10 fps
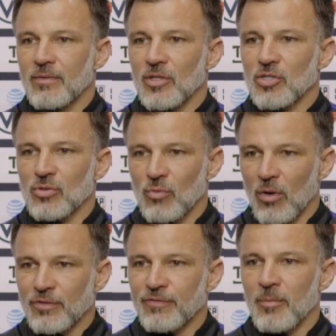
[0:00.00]
the
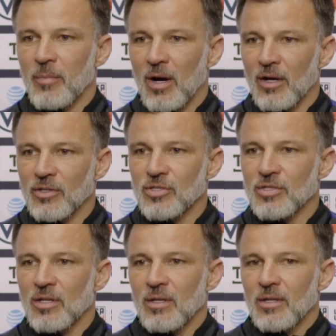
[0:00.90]
squad for March,
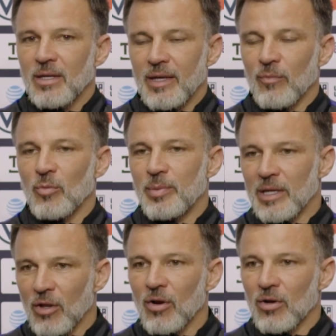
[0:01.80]
it will be
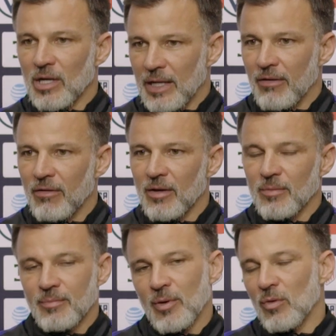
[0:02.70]
a lot clearer.
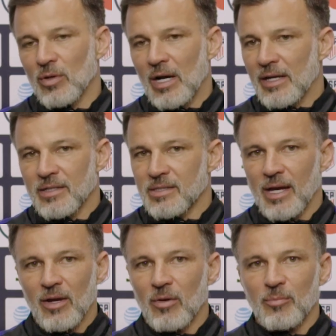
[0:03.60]
But all I can
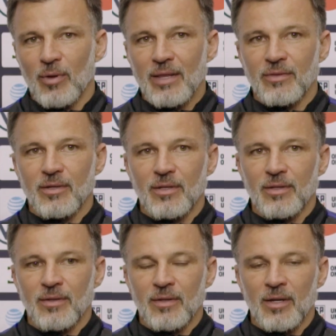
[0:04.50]
say on Brandon
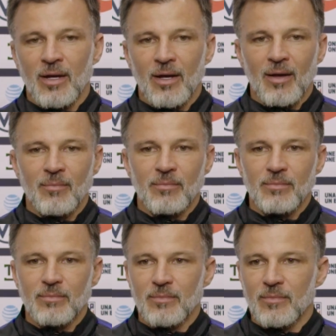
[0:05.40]
and um,
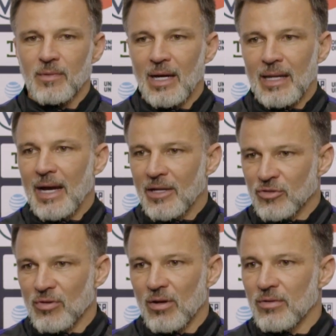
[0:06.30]

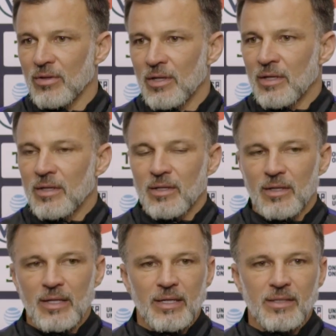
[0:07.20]
Alejandro
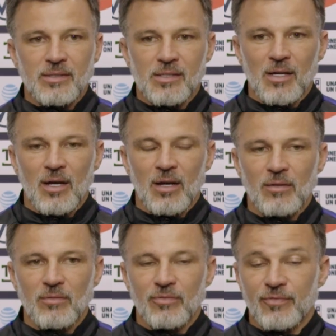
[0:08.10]
is, uh,
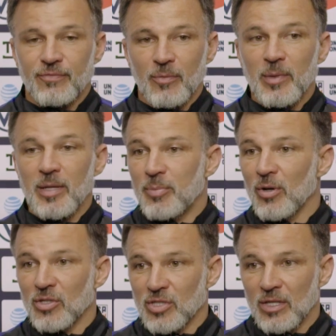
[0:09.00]
for me
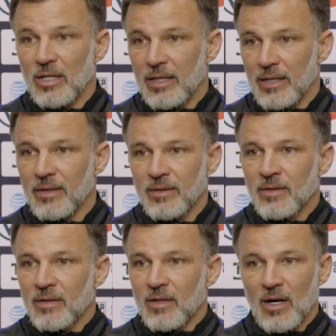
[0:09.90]
personally,
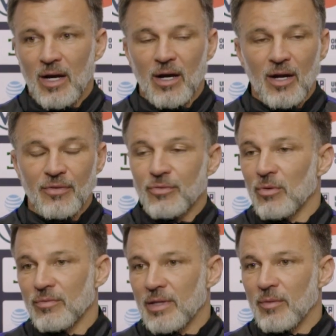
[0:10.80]
uh, I
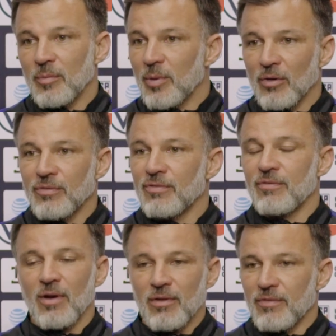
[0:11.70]
thought they were both
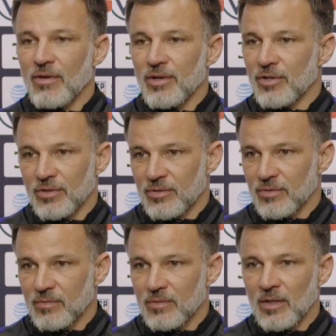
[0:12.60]
very, very good.
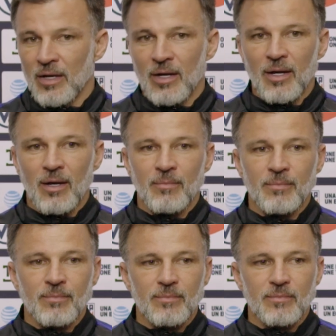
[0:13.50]
Um,